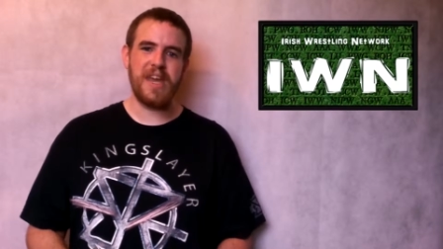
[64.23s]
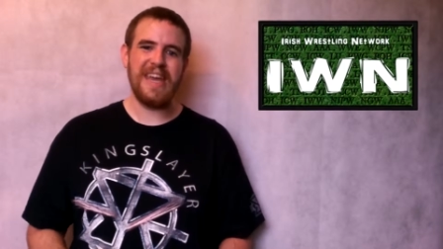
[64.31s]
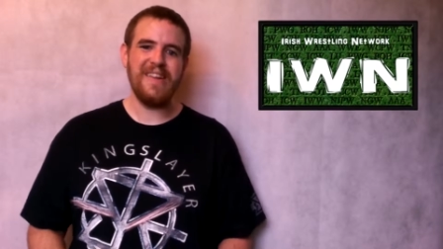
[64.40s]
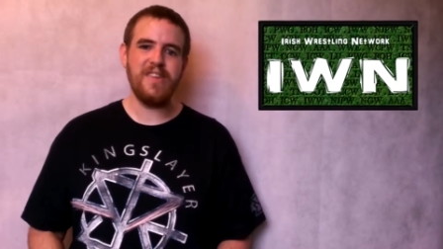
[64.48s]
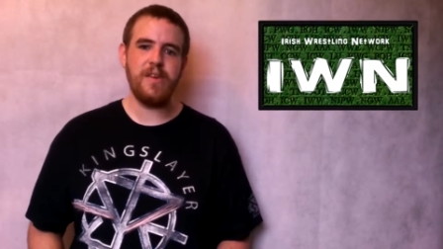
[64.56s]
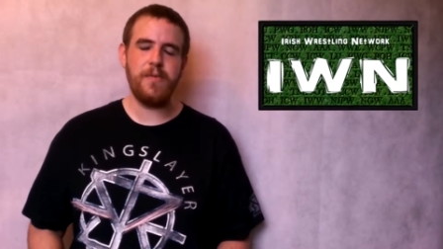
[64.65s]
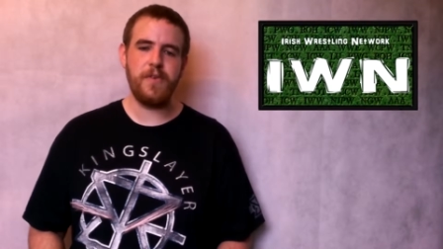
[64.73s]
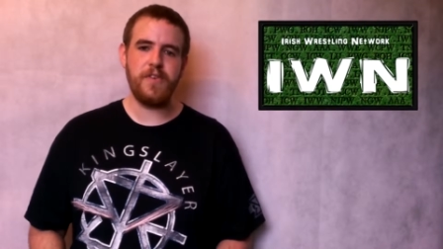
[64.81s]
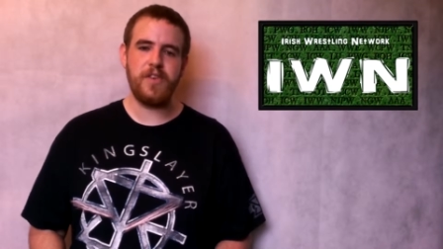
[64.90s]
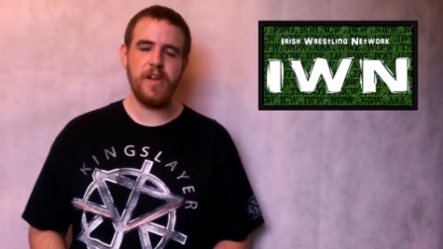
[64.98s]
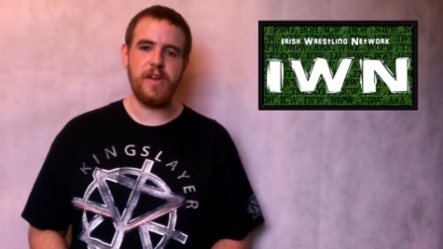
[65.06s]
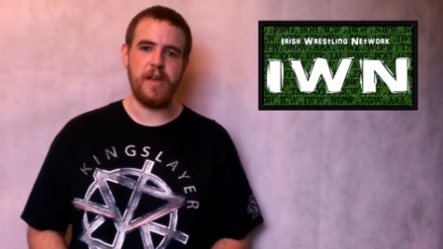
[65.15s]
into the
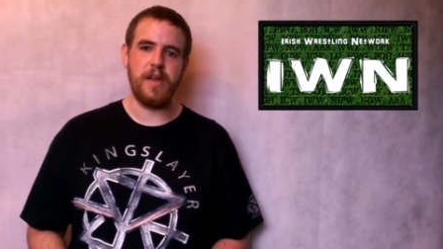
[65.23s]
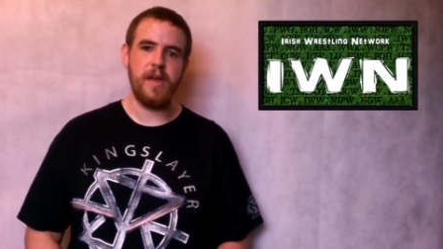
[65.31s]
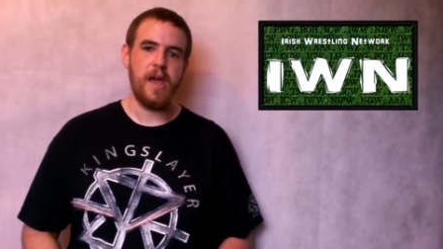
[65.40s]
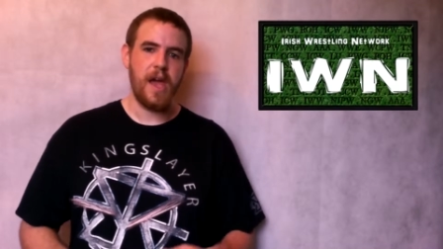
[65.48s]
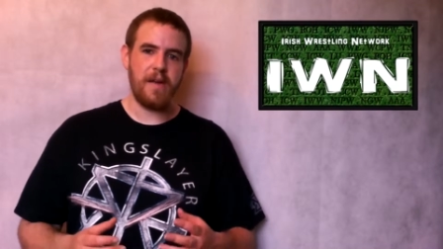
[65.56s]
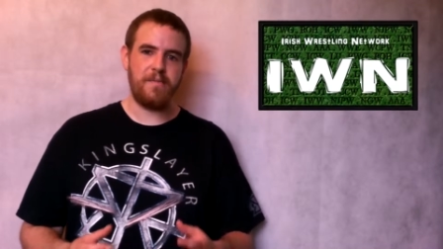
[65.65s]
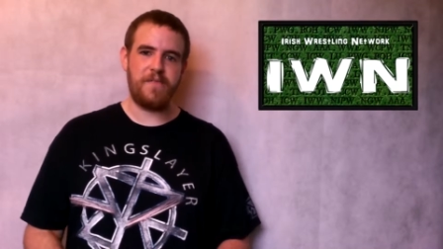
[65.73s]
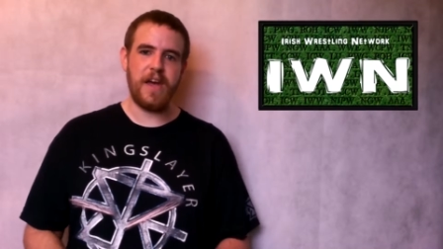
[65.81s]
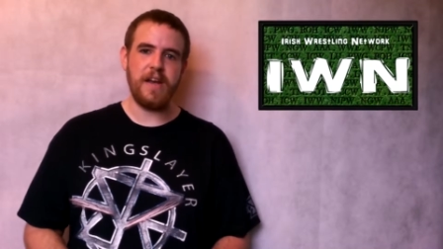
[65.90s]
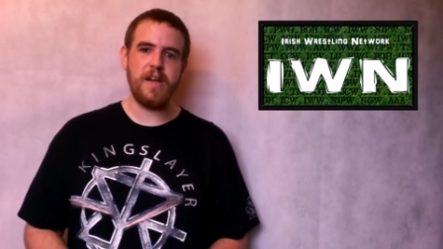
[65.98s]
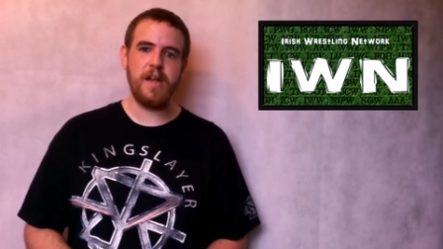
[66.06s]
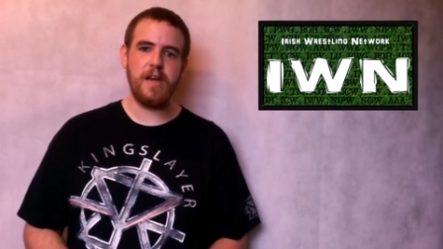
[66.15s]
facility and
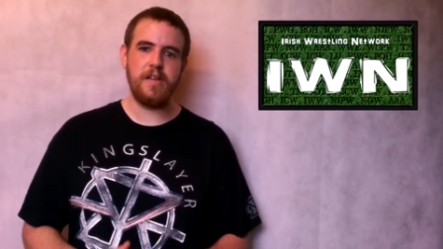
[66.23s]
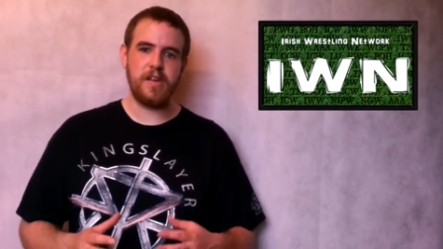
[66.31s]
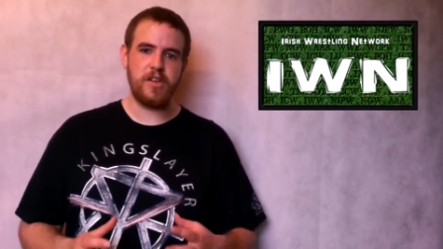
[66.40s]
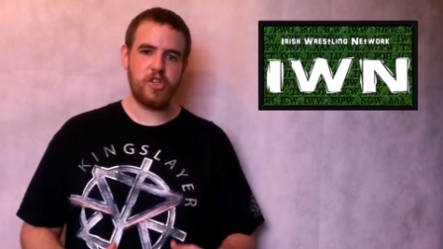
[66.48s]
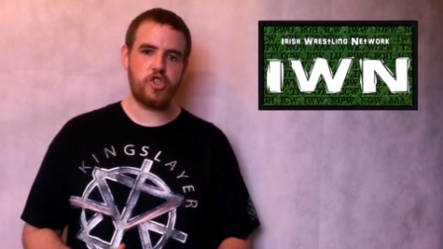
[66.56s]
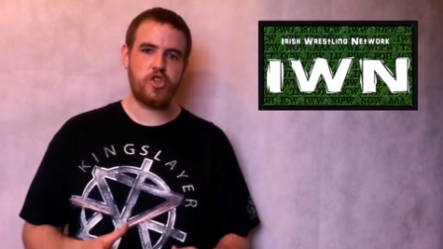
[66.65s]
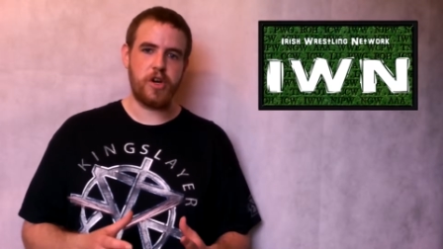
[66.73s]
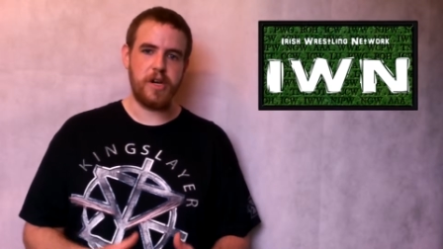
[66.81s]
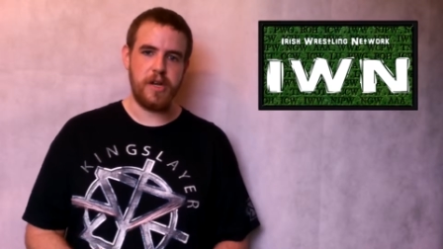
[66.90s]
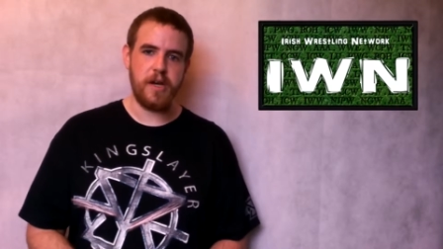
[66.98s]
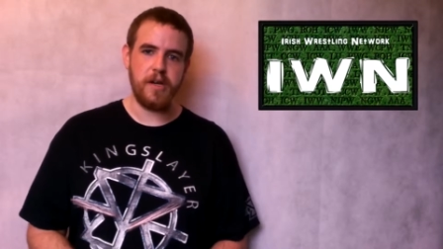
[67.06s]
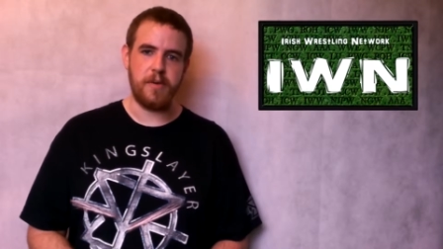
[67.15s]
vandalise and destroy the
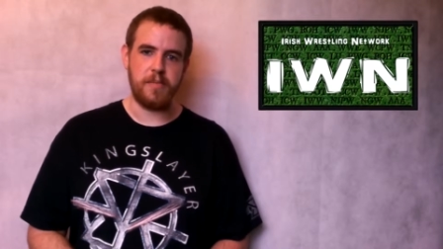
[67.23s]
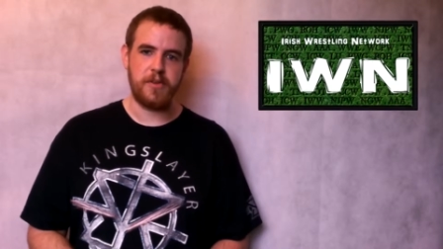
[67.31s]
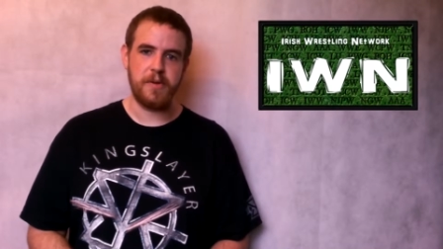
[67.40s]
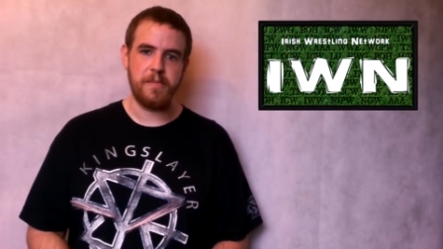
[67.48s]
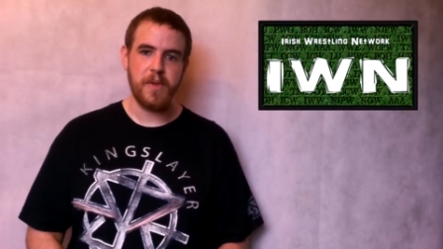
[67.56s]
items.